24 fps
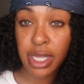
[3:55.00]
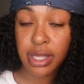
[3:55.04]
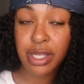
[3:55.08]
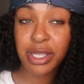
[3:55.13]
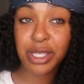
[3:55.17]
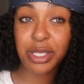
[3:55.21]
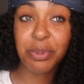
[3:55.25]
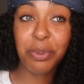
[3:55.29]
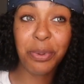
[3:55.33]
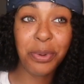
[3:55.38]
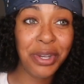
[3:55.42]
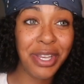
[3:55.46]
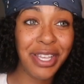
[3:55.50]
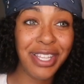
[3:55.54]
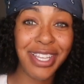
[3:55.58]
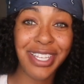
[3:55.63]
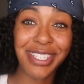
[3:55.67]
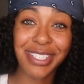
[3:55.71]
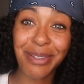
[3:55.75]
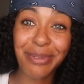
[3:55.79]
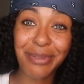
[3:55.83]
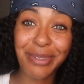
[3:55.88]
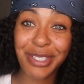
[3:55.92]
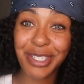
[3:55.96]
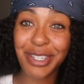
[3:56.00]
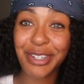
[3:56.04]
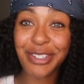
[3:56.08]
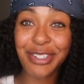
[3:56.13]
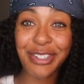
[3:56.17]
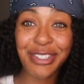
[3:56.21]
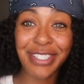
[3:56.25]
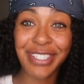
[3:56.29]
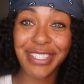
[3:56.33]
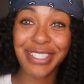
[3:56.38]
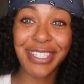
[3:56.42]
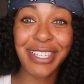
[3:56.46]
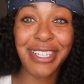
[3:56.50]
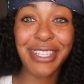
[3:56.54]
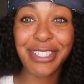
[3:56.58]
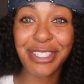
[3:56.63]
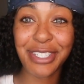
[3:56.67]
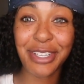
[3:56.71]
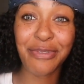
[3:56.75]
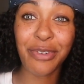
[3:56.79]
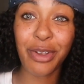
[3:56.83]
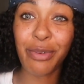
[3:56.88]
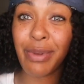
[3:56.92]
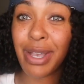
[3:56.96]
at this point, because I'm so used to seeing
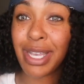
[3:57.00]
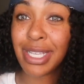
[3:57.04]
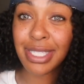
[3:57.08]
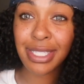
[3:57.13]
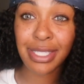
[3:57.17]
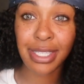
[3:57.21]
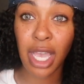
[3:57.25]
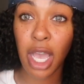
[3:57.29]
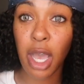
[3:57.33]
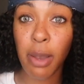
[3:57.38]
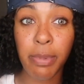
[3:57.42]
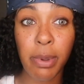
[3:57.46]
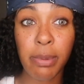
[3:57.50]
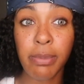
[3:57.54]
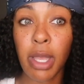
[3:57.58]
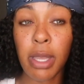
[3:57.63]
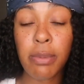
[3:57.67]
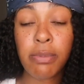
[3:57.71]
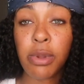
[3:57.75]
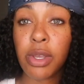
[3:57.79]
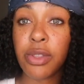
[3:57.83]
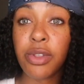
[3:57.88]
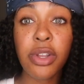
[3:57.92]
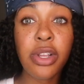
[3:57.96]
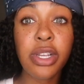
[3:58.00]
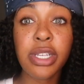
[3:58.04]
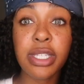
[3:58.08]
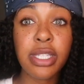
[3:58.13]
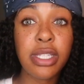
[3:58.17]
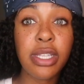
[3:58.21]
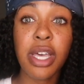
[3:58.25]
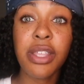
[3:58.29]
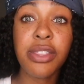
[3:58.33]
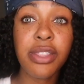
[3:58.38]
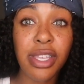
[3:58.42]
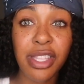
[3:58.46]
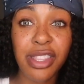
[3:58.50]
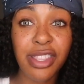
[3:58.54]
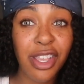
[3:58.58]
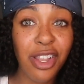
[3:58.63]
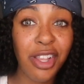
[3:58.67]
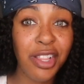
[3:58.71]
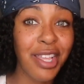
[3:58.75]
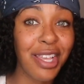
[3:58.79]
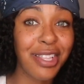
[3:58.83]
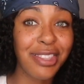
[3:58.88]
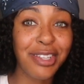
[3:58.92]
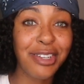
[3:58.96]
stuff on my scalp. I'm like, bro, there is nothing
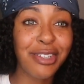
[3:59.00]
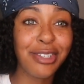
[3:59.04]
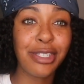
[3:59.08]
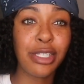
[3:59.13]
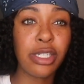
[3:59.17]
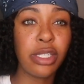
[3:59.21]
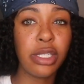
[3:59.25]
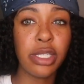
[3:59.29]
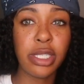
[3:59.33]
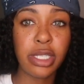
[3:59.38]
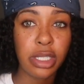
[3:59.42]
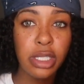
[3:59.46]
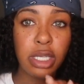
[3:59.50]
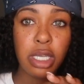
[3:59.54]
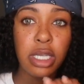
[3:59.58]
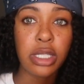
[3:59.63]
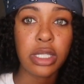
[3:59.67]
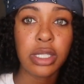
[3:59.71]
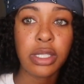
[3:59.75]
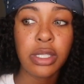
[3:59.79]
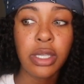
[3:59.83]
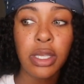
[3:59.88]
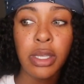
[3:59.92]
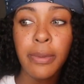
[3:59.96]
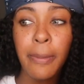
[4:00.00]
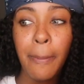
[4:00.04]
there. Like, there's literally just